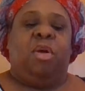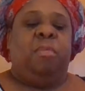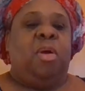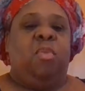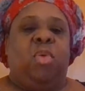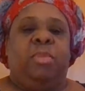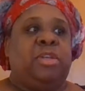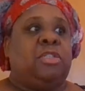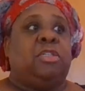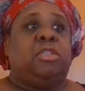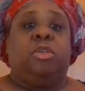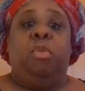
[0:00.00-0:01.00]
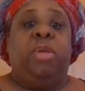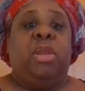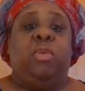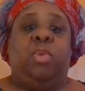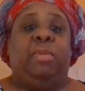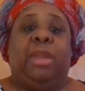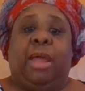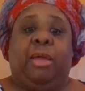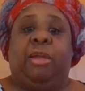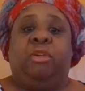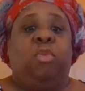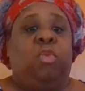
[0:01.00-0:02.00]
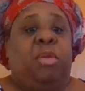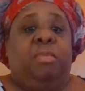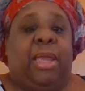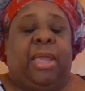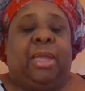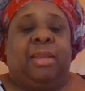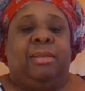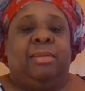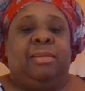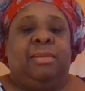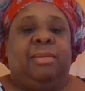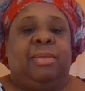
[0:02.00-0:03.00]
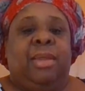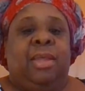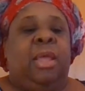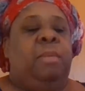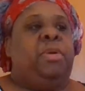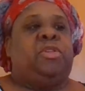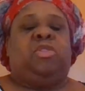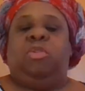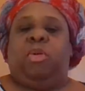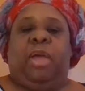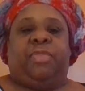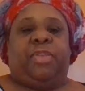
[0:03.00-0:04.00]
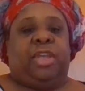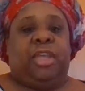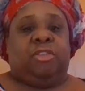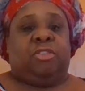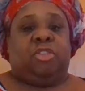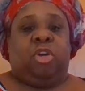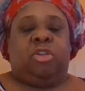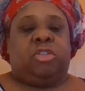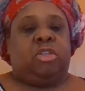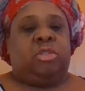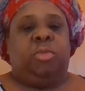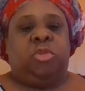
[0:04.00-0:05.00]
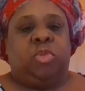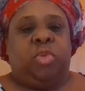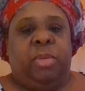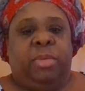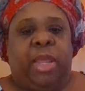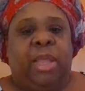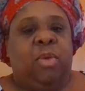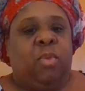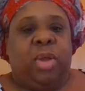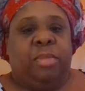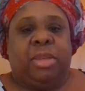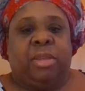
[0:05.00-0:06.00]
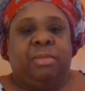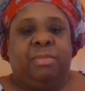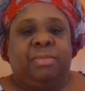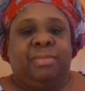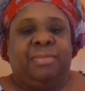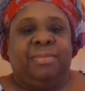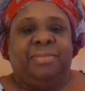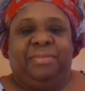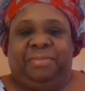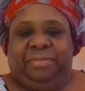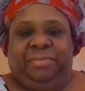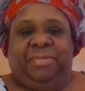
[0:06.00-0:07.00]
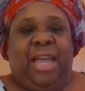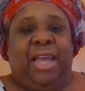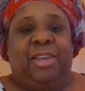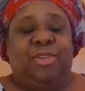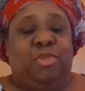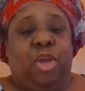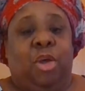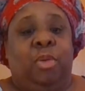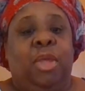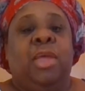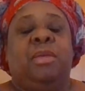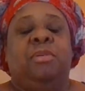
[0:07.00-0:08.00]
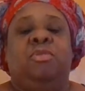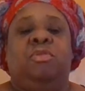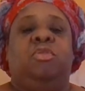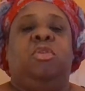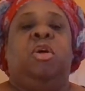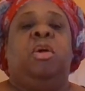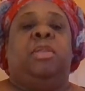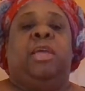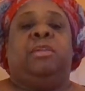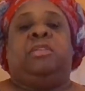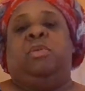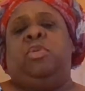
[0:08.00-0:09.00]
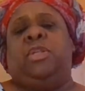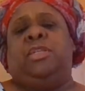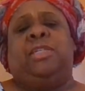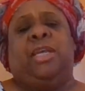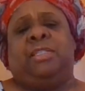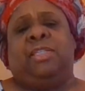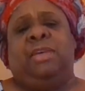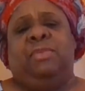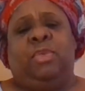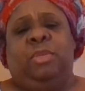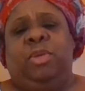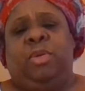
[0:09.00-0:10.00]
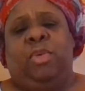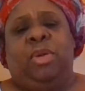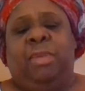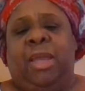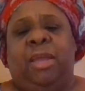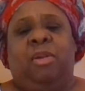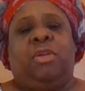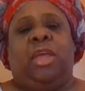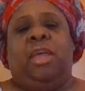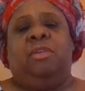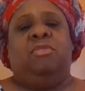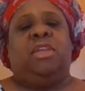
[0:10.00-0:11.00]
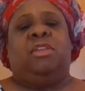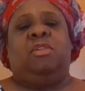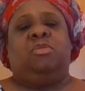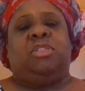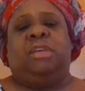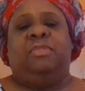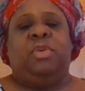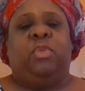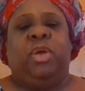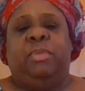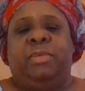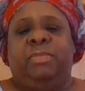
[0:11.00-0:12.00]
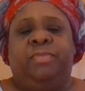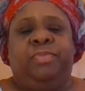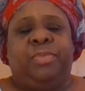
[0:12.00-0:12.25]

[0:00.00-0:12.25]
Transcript: among women because there's so many women out here to one man. But you don't have to get discouraged because most women ain't women. Not, you know, they say what they say is 7 women and 1 man. Okay, you get those 7 women.